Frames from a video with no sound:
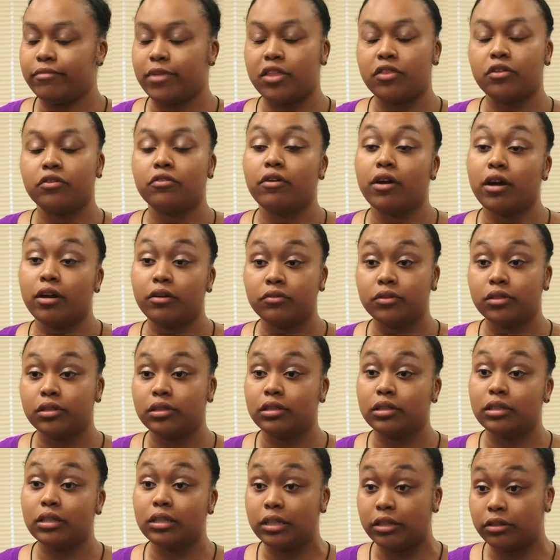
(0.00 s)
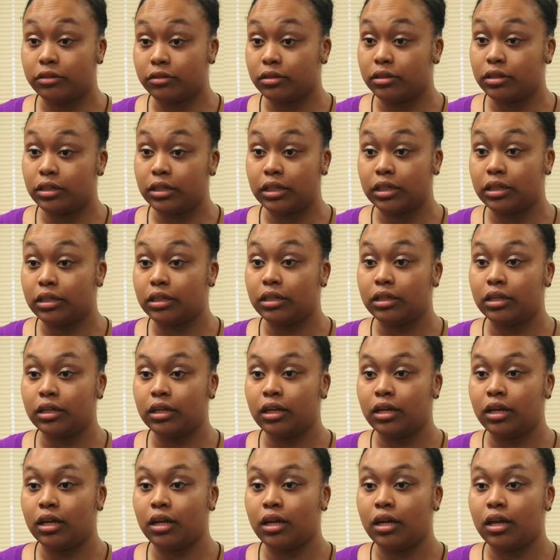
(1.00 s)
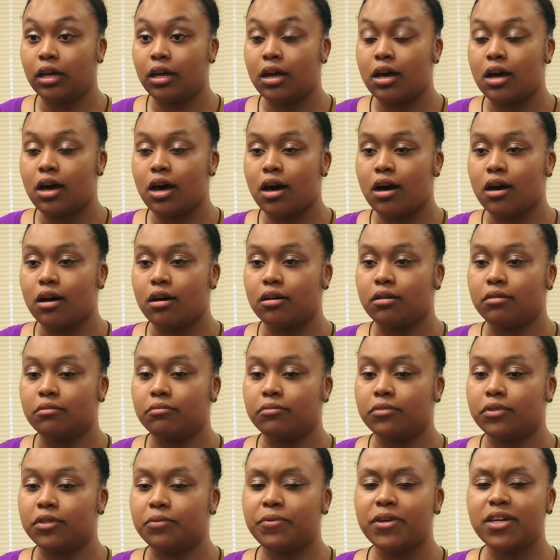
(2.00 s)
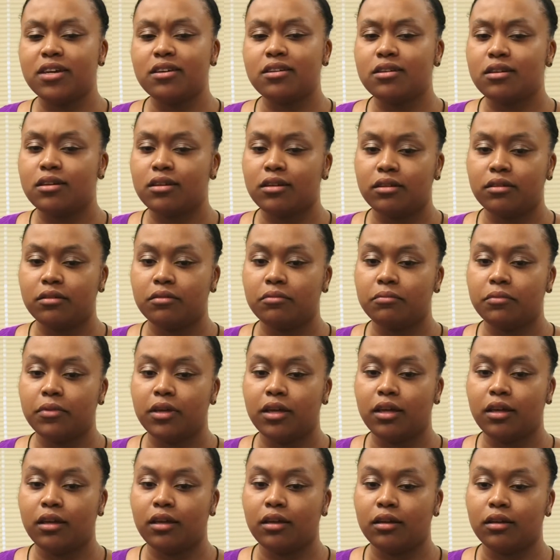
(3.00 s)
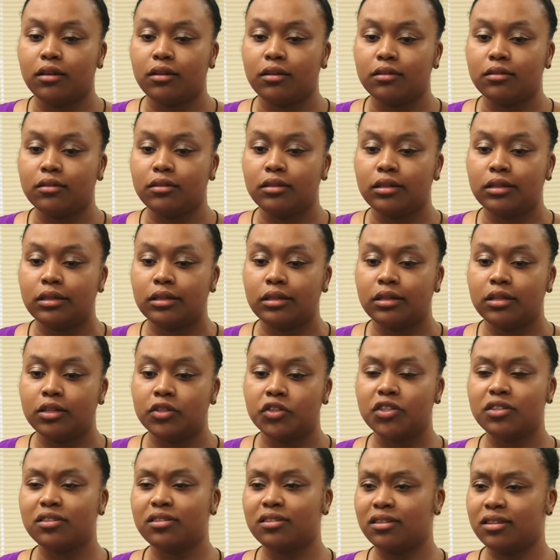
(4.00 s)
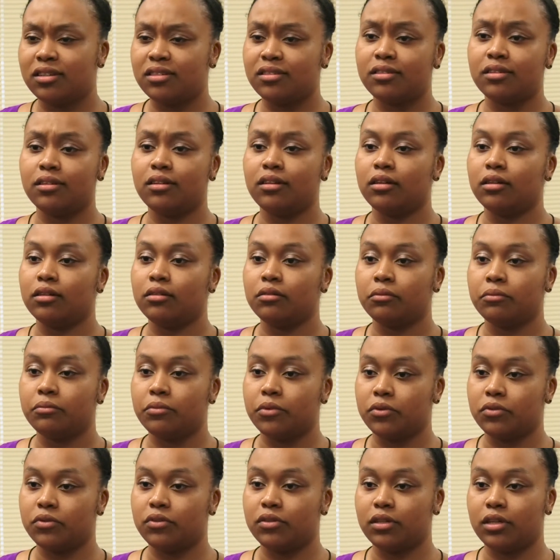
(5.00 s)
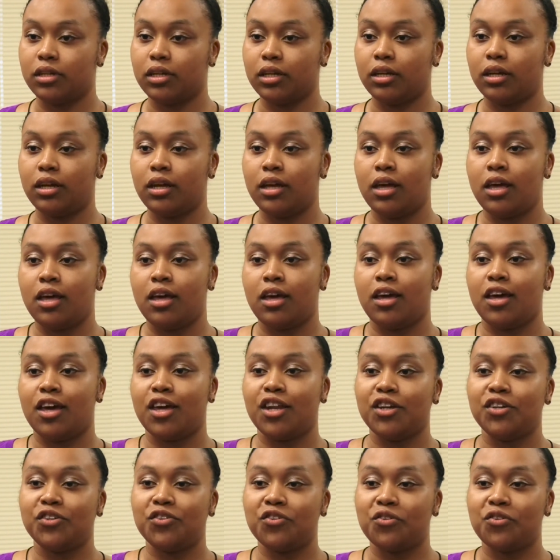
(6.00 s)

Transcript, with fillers: in the ground, literally. Um, speaking to him and just listening mostly. And he